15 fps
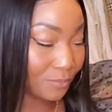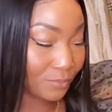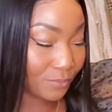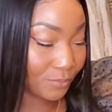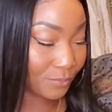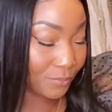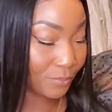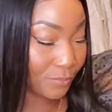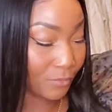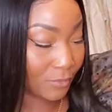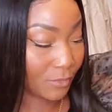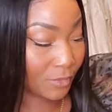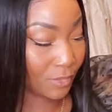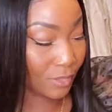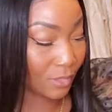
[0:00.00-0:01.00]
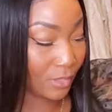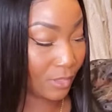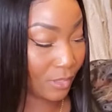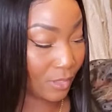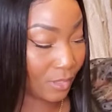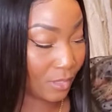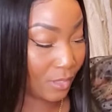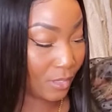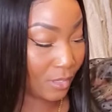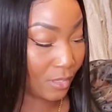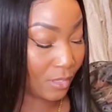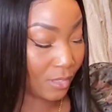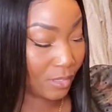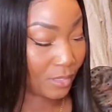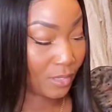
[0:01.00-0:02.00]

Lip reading: No one is speaking in this clip.